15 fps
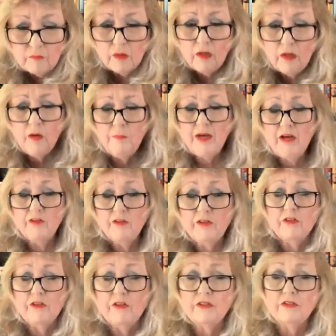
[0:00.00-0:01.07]
about
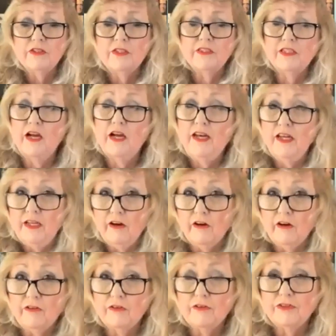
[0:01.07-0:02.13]
designing
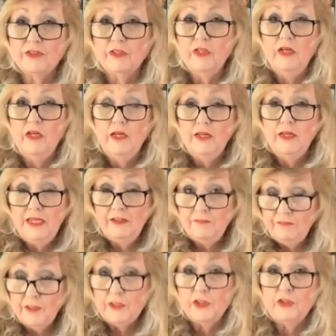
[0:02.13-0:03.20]
characters in
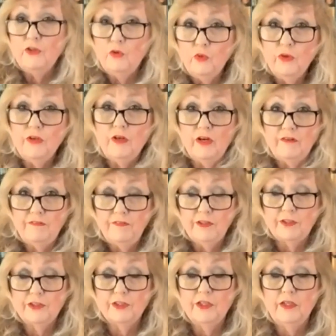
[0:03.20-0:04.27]
fiction or
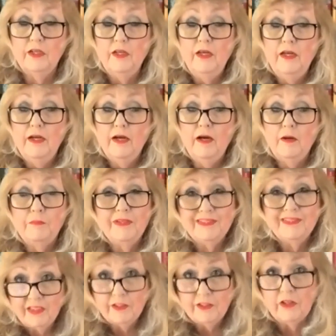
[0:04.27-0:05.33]
nonfiction,
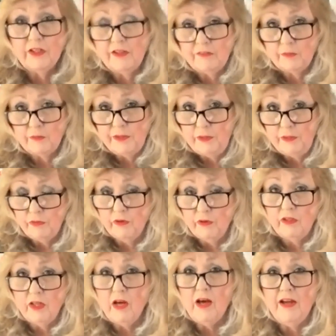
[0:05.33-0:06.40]
particularly if the people are
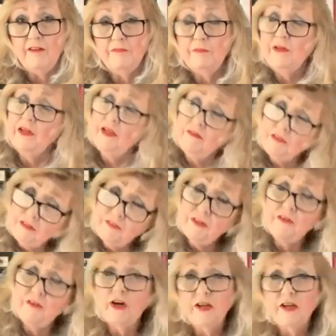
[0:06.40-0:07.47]
alive, but even if
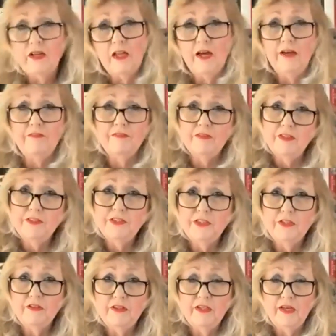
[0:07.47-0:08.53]
they're not alive,
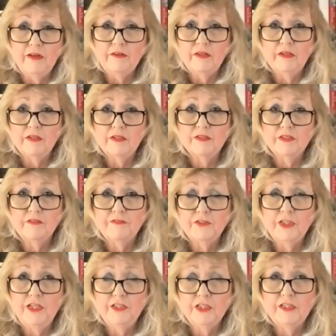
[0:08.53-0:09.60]
consider the ethics of
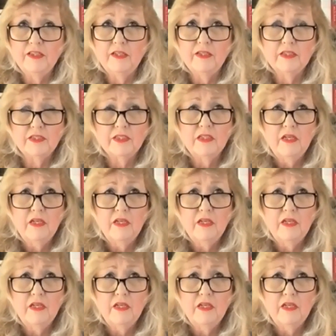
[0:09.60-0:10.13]
changing things.